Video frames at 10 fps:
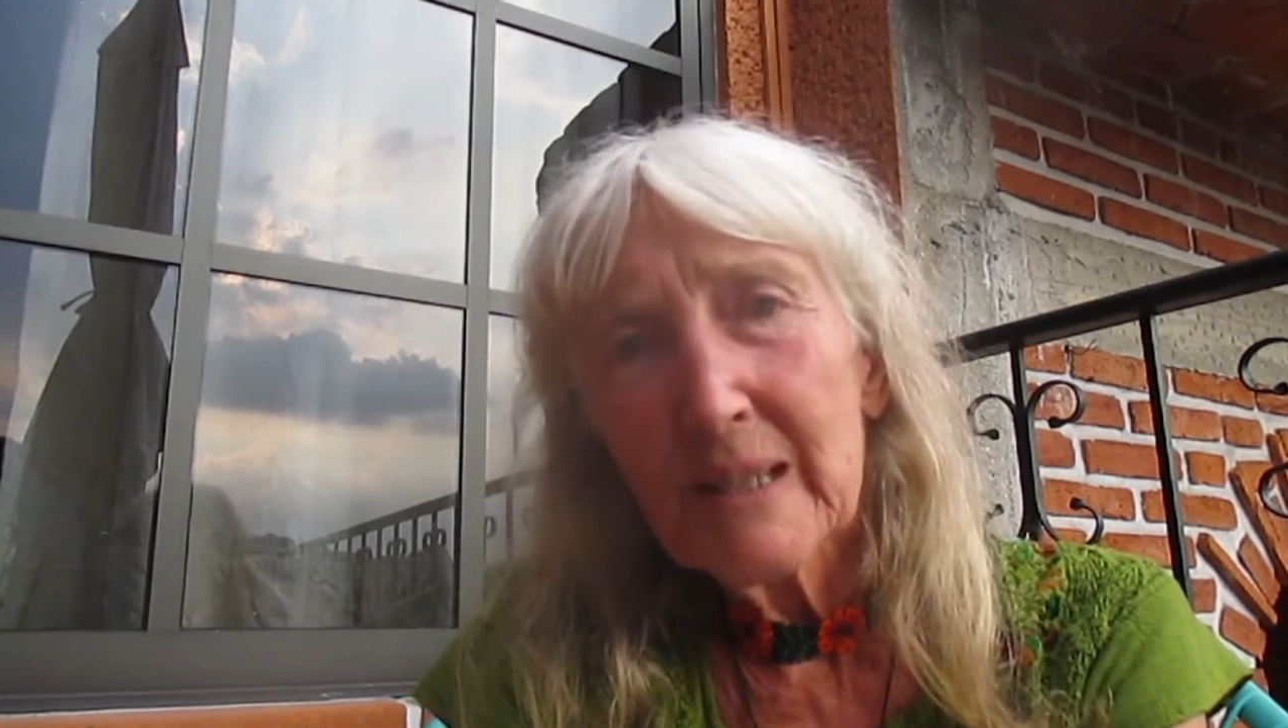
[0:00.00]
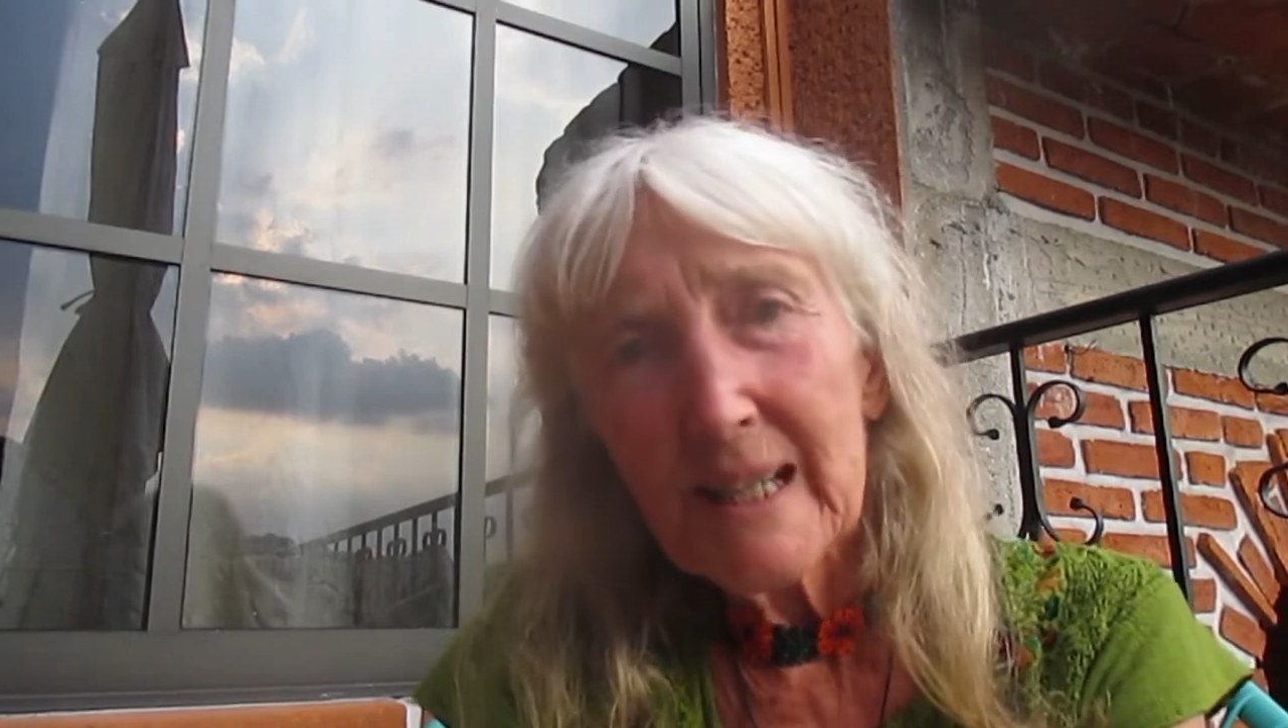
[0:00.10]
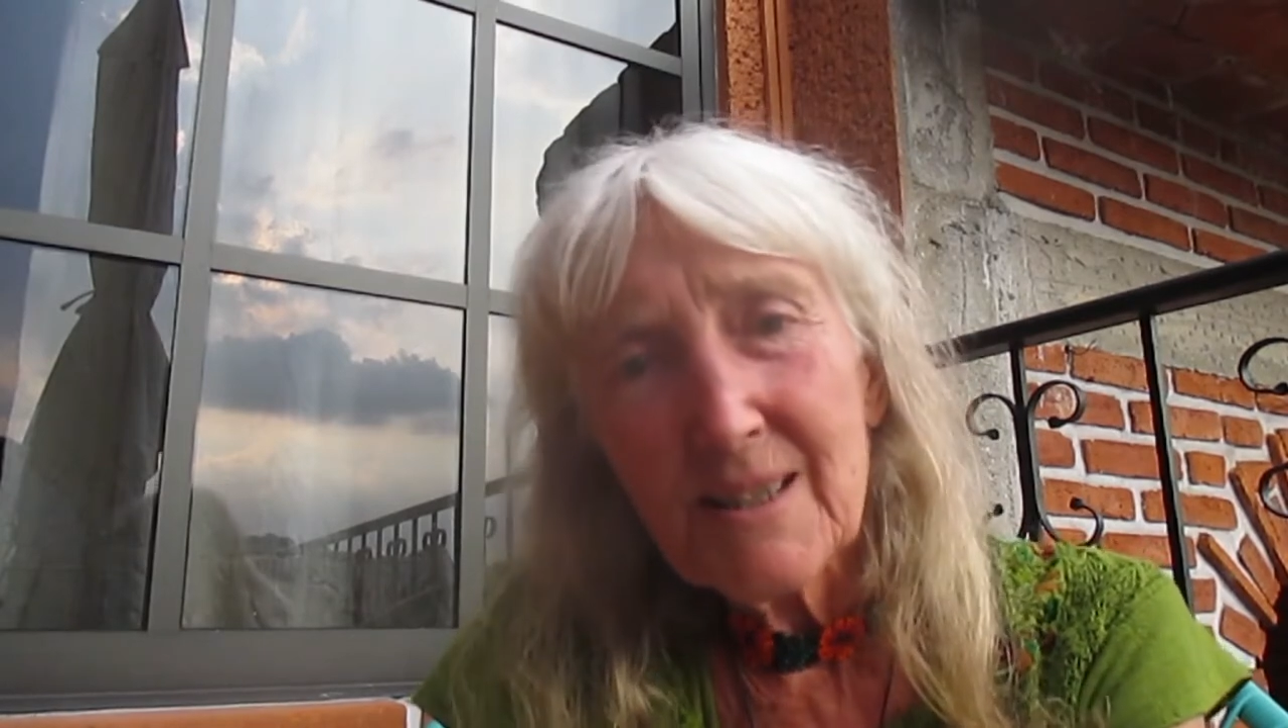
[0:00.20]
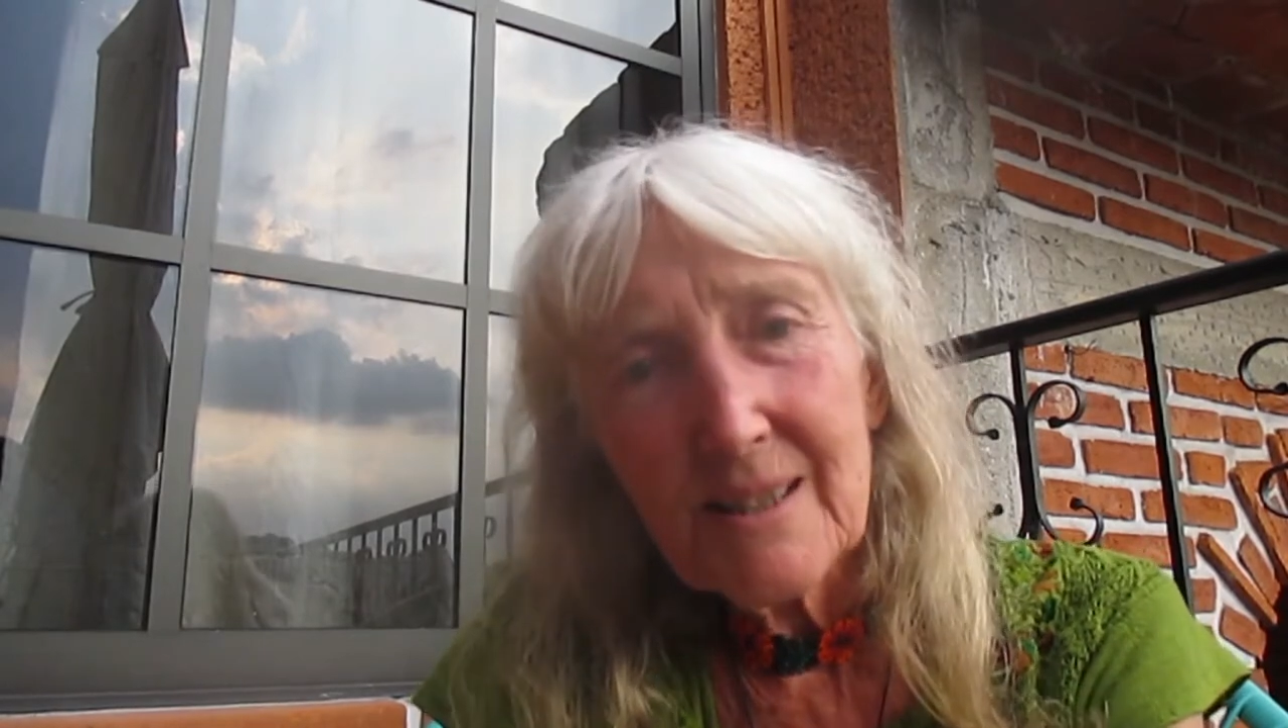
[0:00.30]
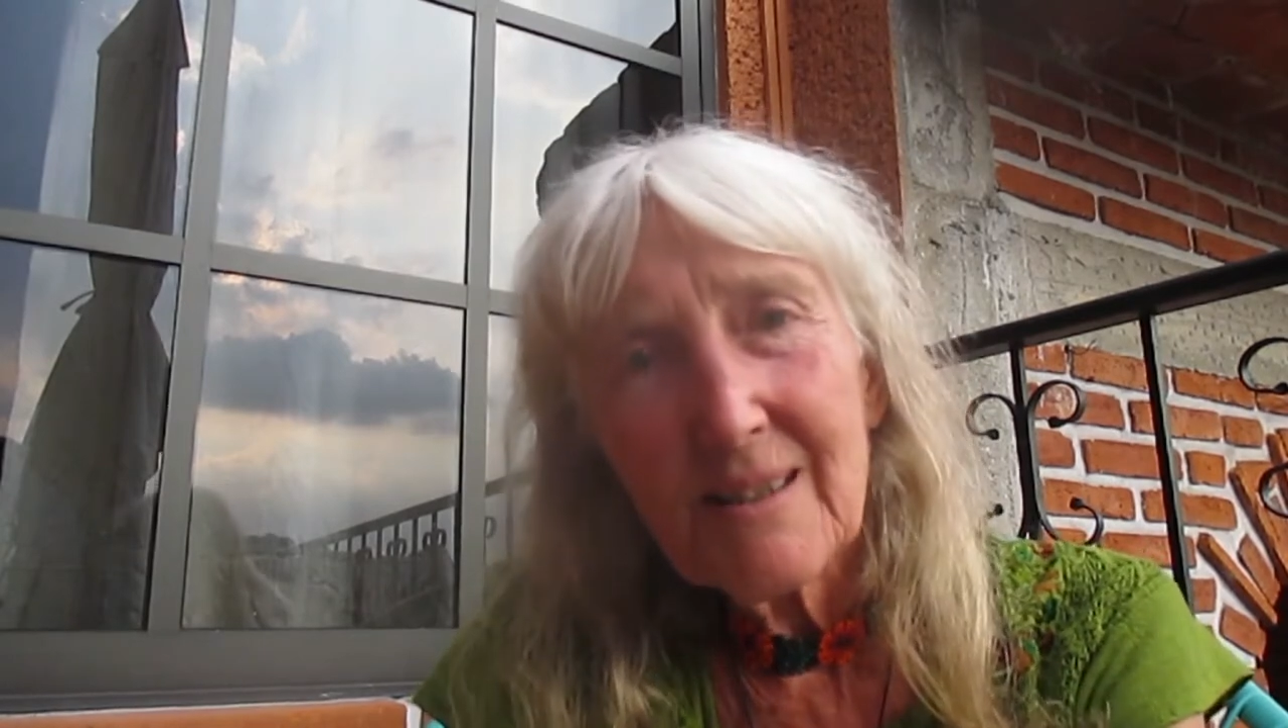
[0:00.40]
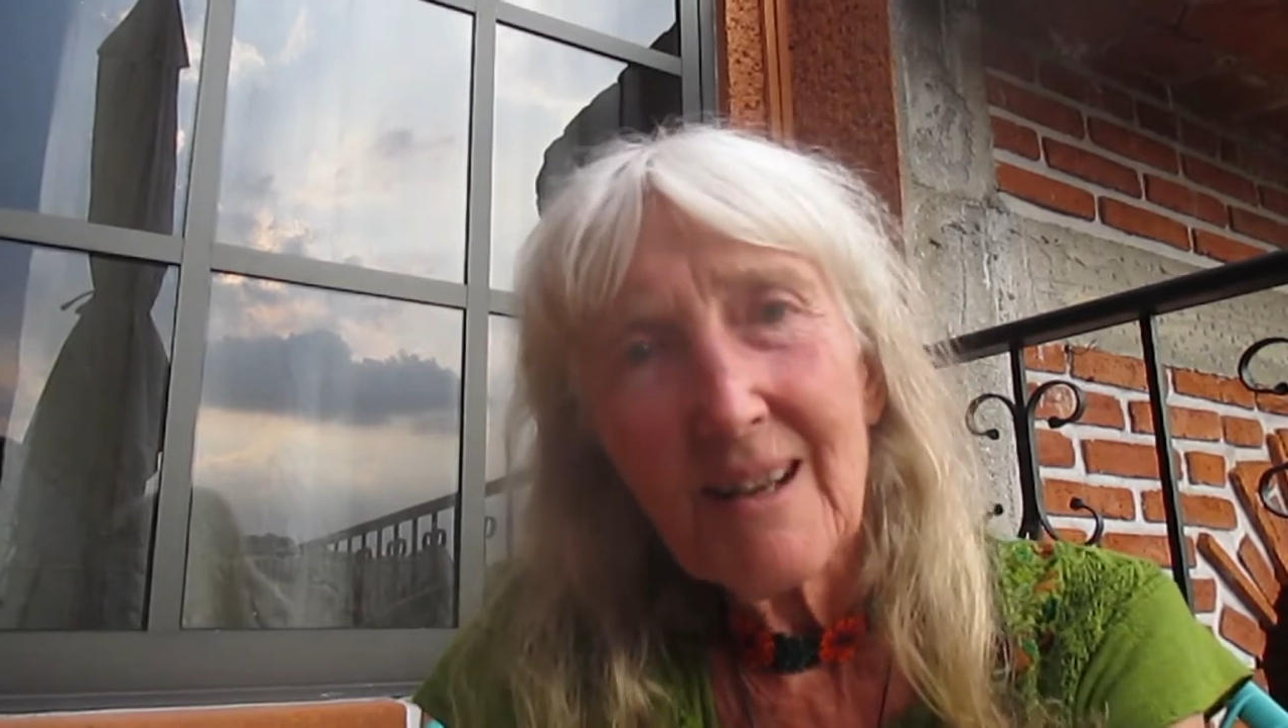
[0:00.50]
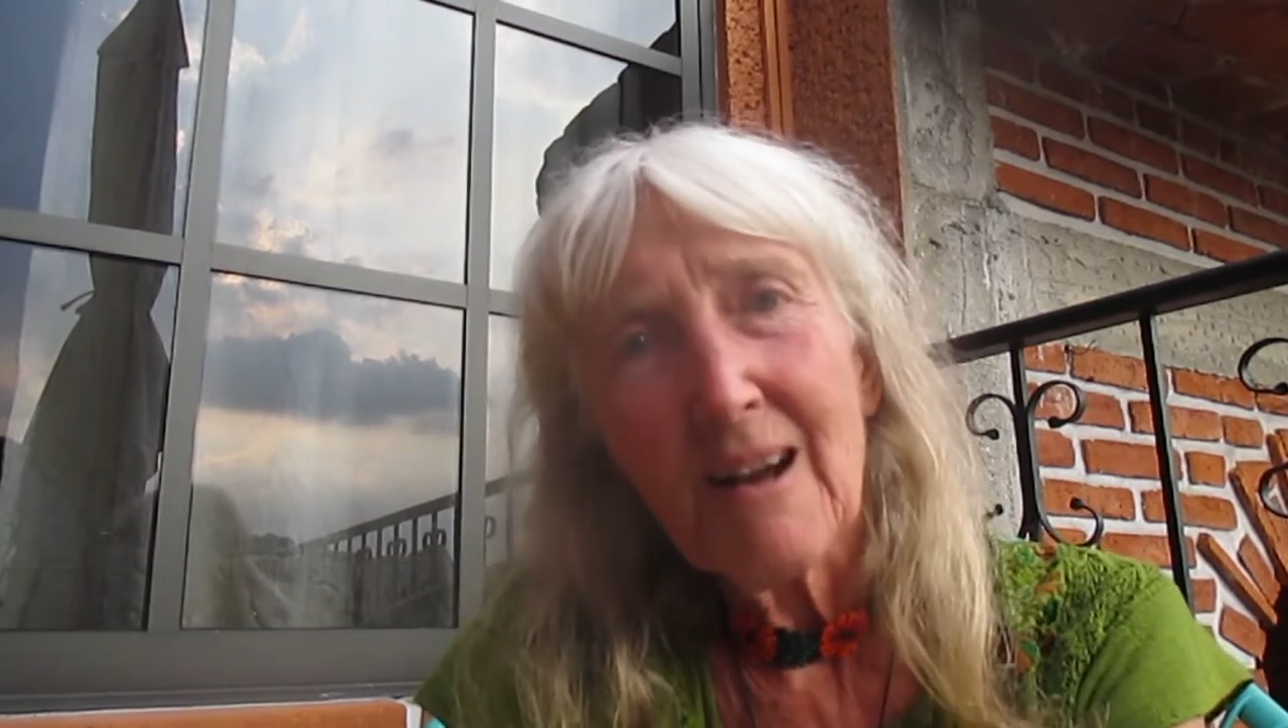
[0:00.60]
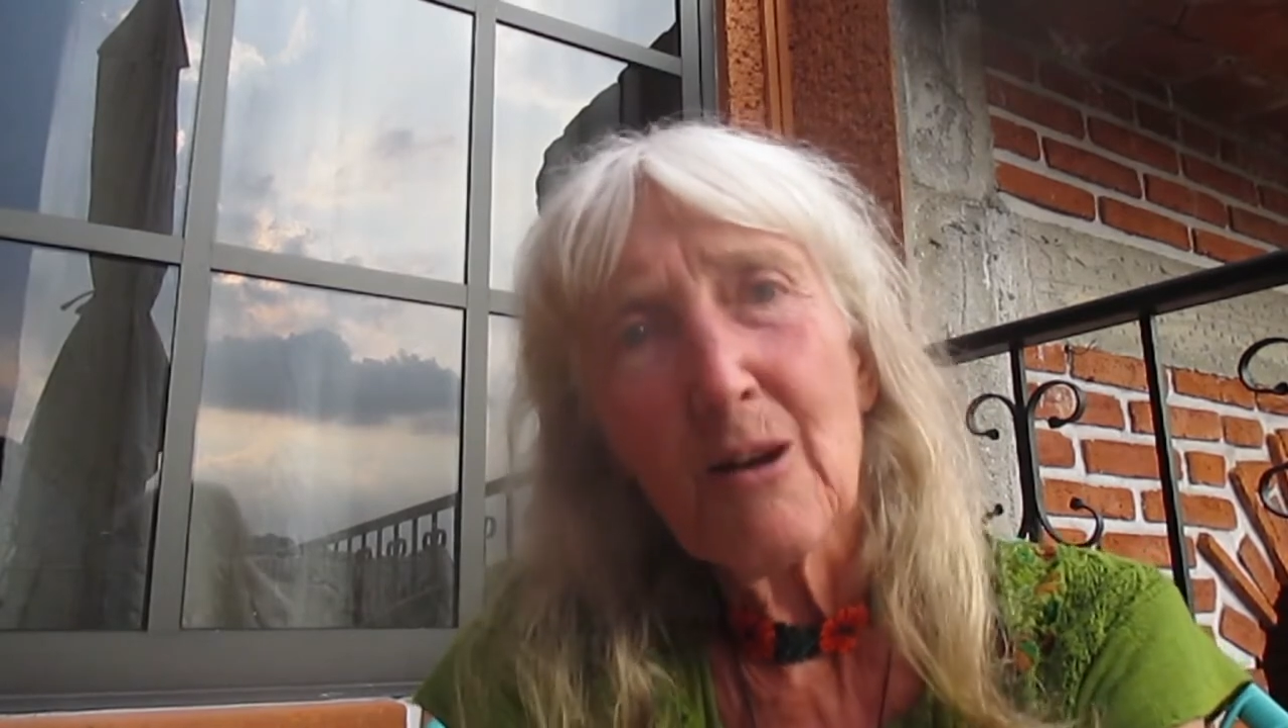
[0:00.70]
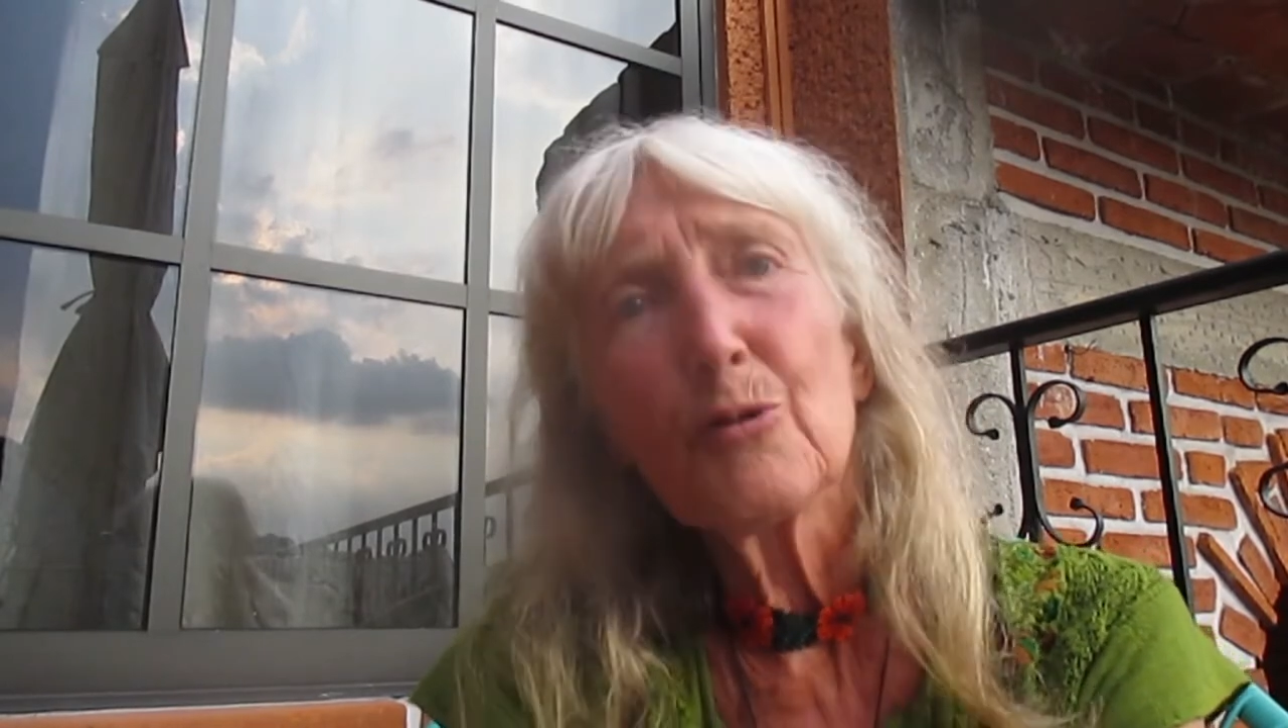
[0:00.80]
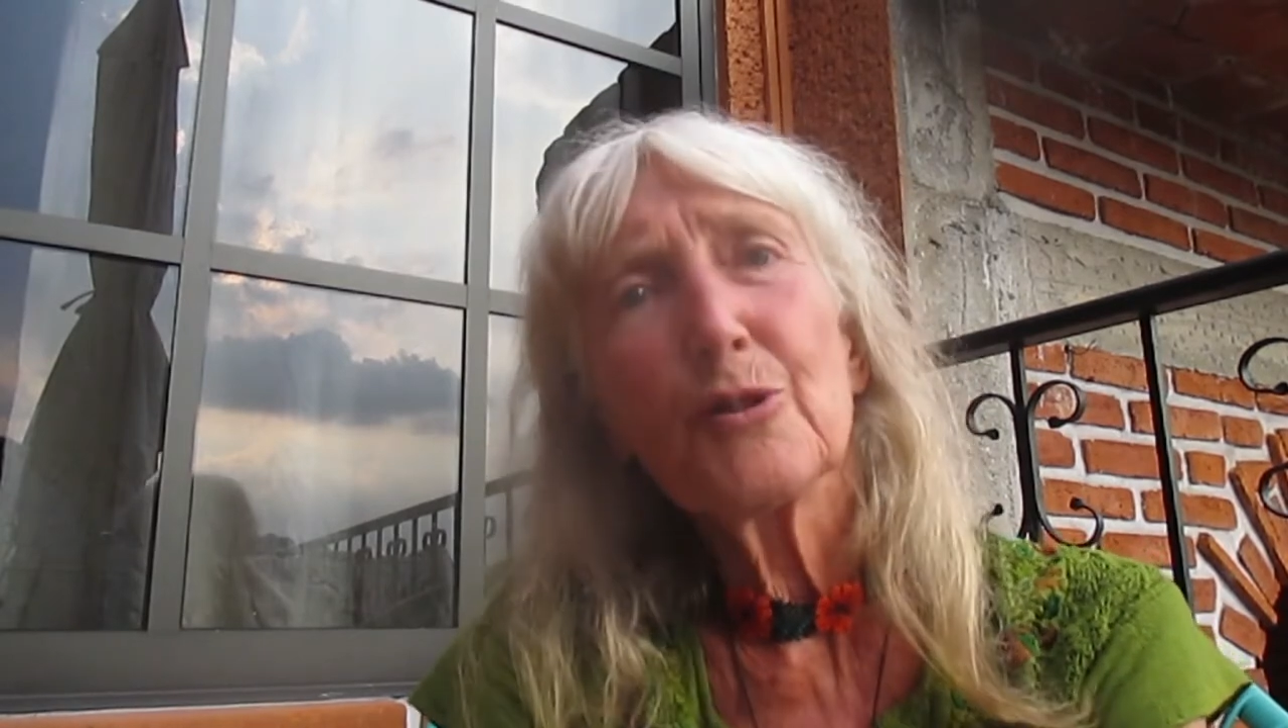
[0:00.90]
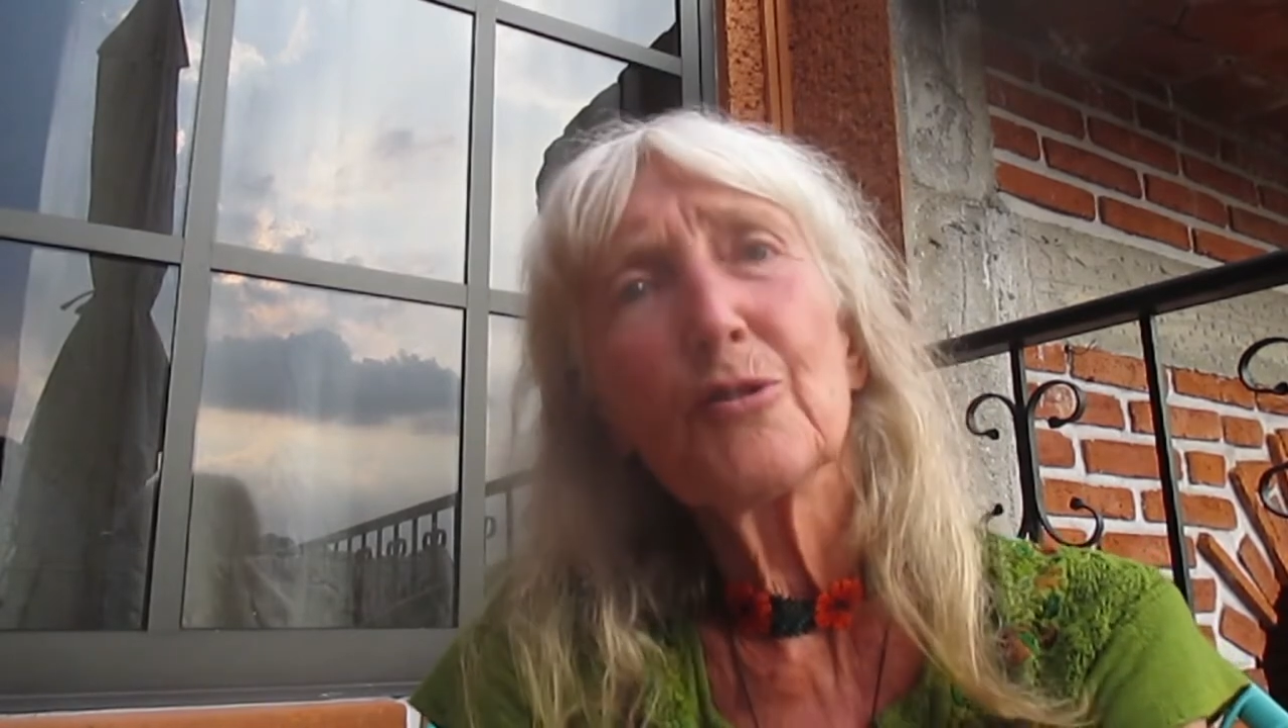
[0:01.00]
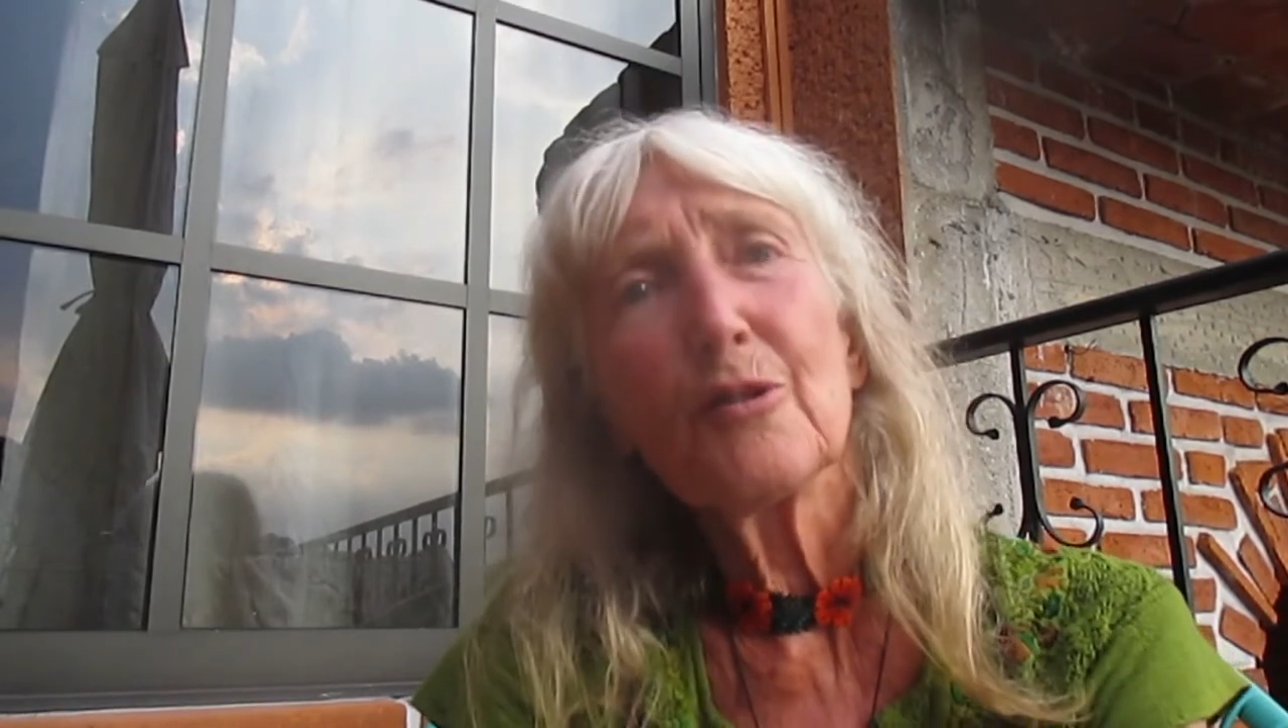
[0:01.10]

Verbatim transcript: get out